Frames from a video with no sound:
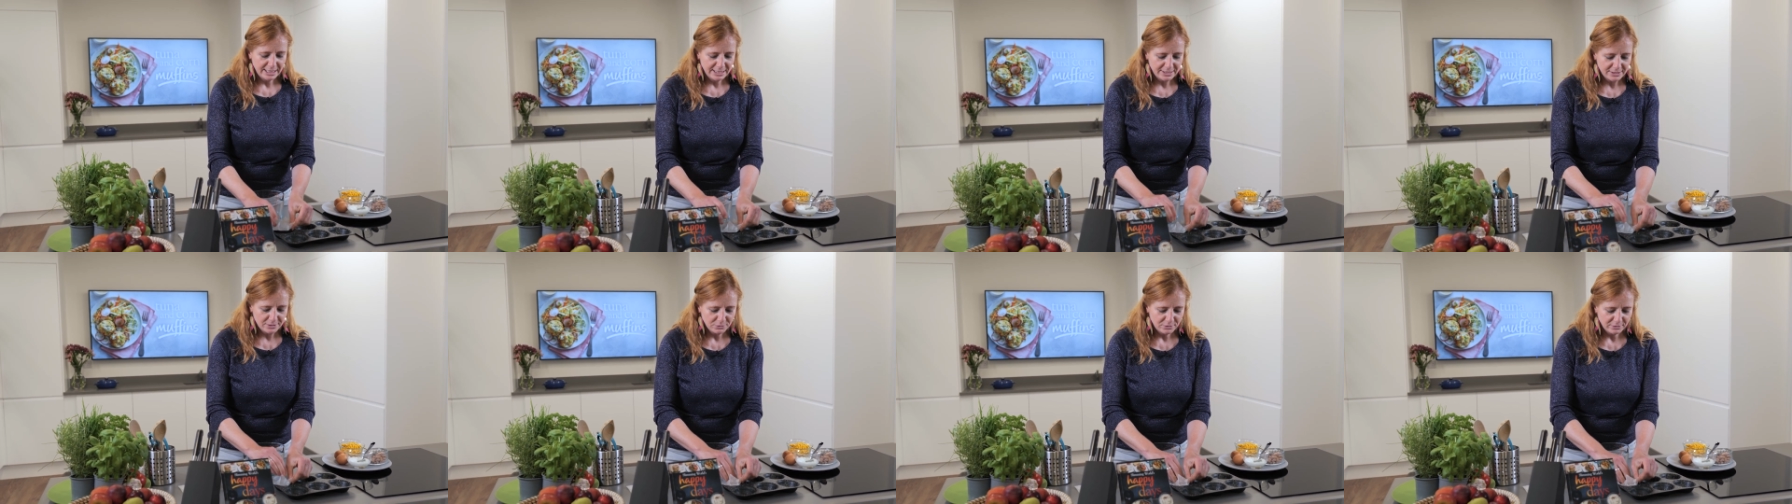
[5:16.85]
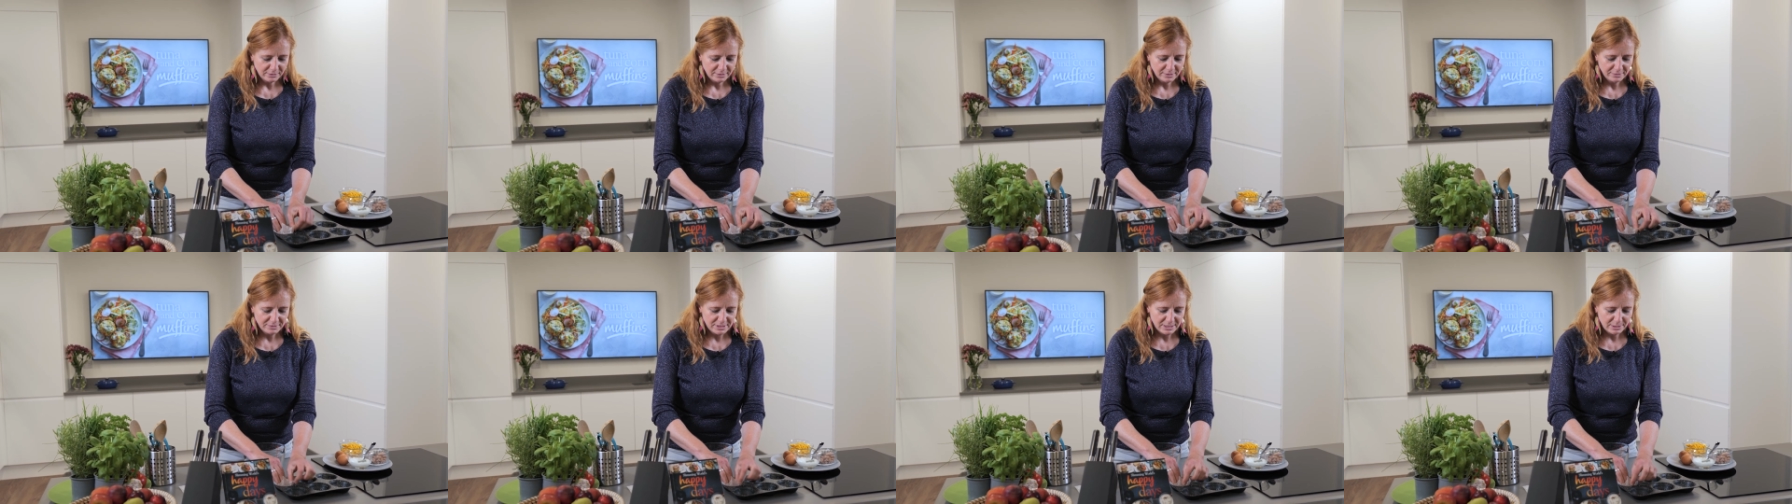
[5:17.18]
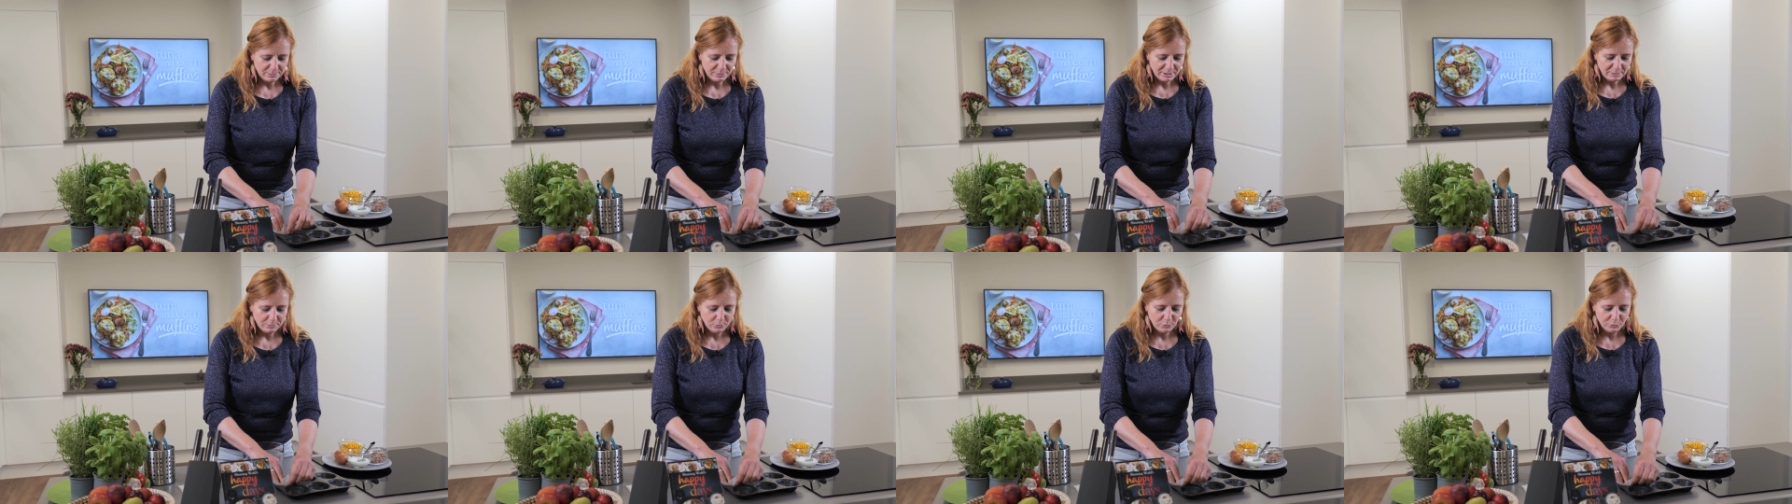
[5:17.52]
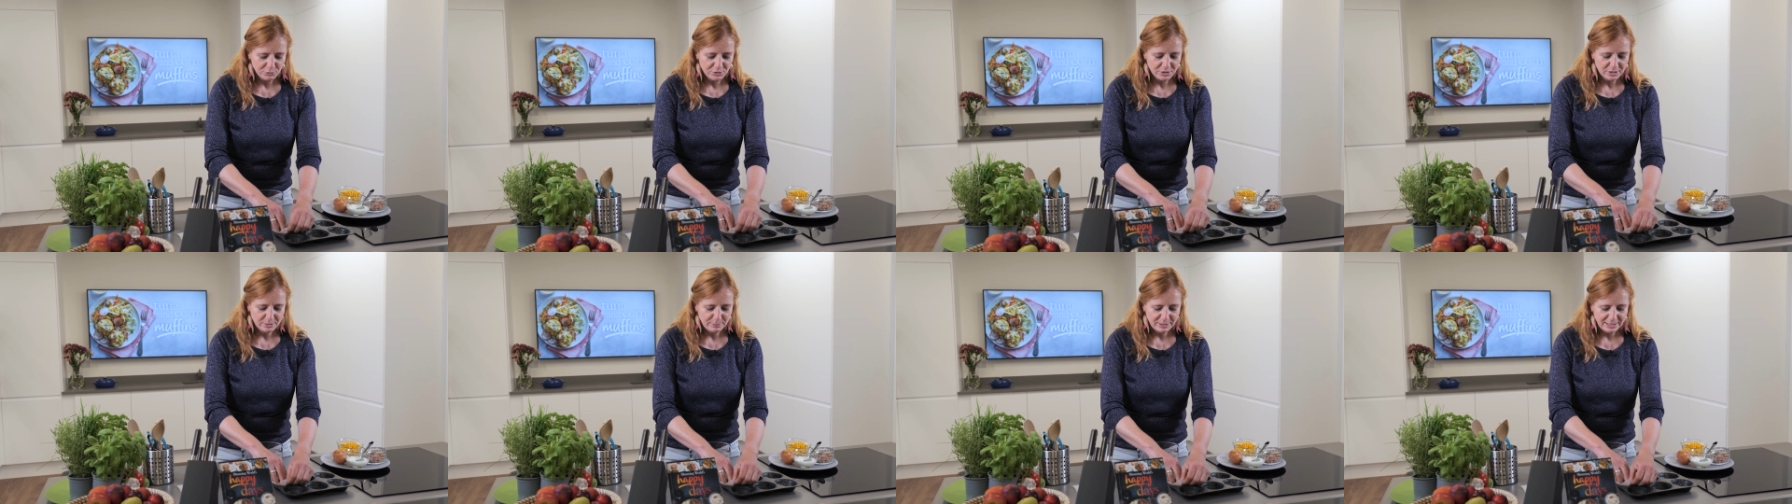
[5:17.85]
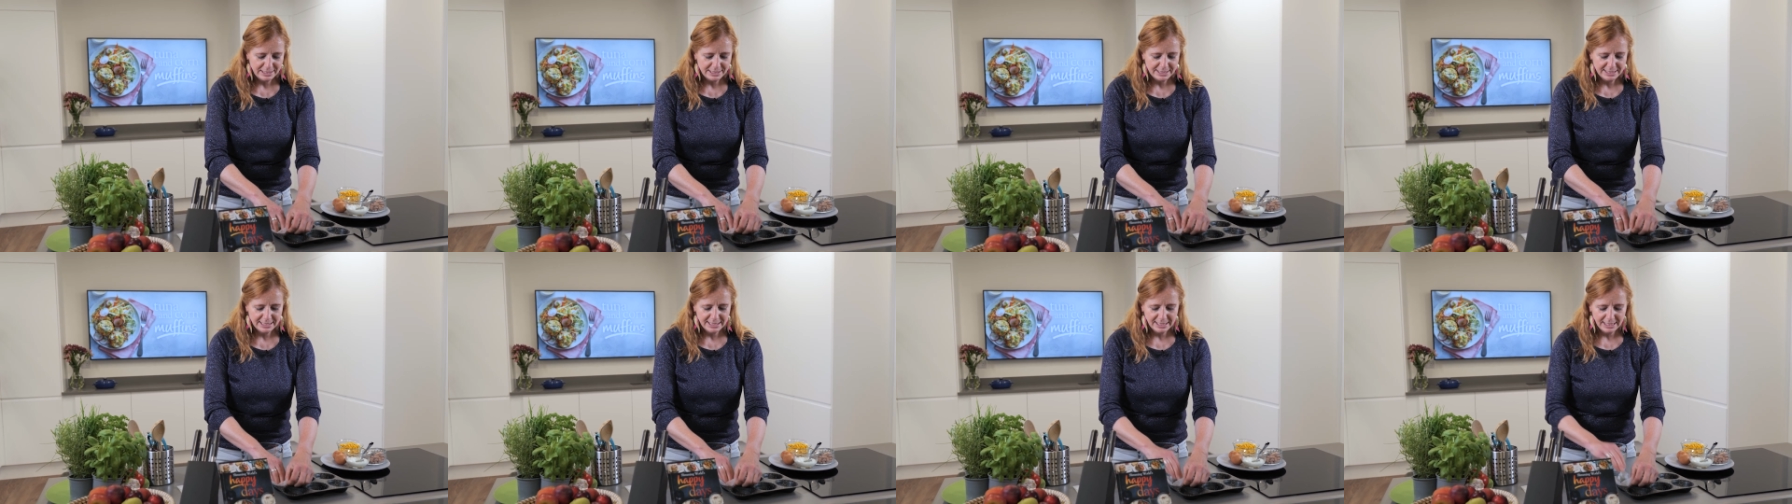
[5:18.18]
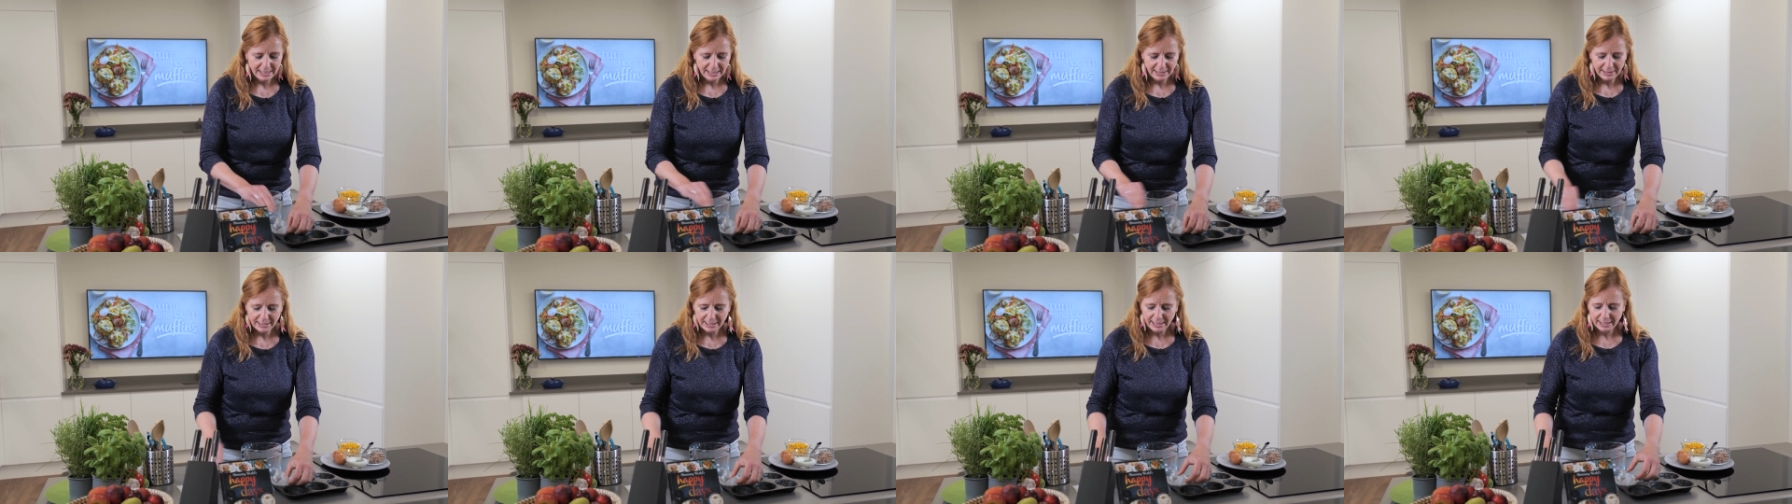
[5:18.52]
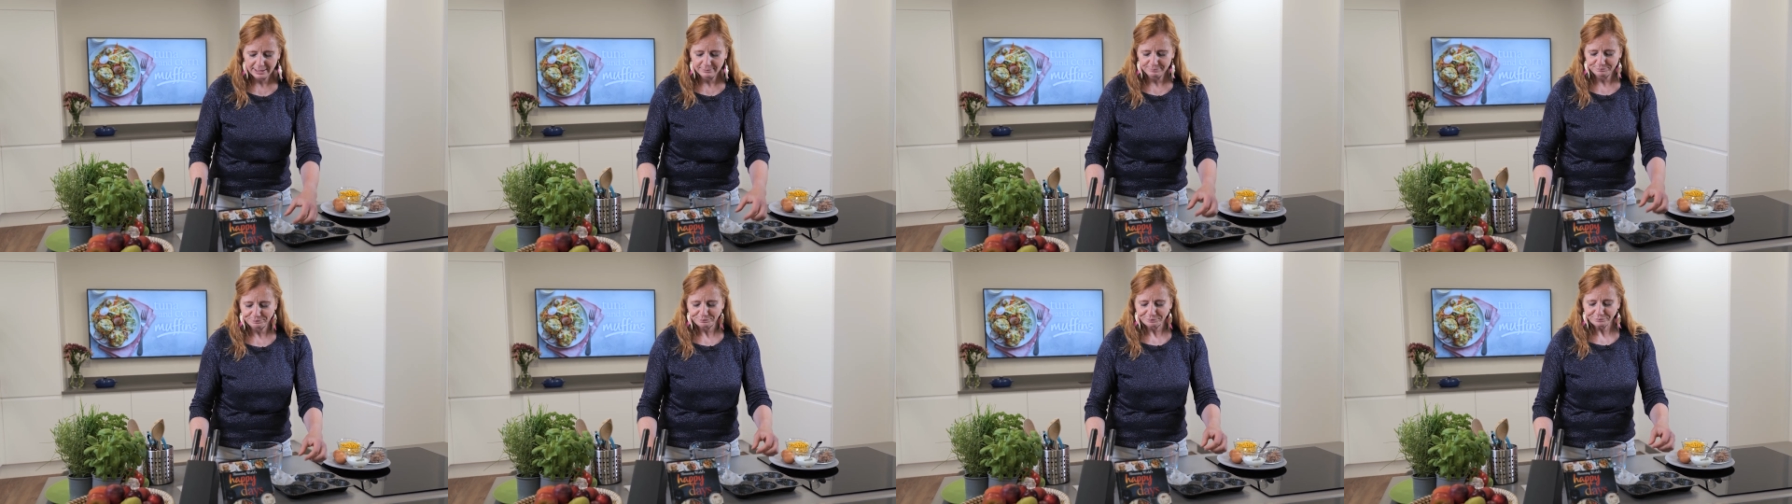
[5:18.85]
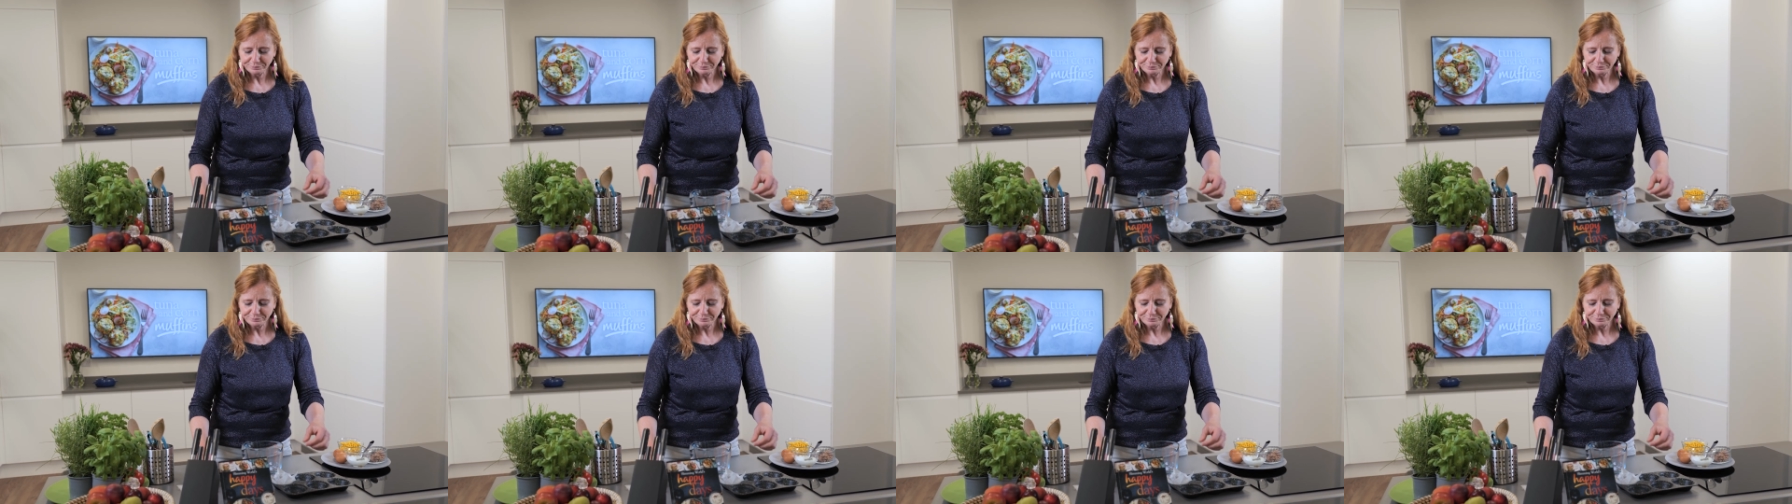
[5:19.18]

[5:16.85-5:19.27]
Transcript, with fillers: it sort of gives it a bit more stability in there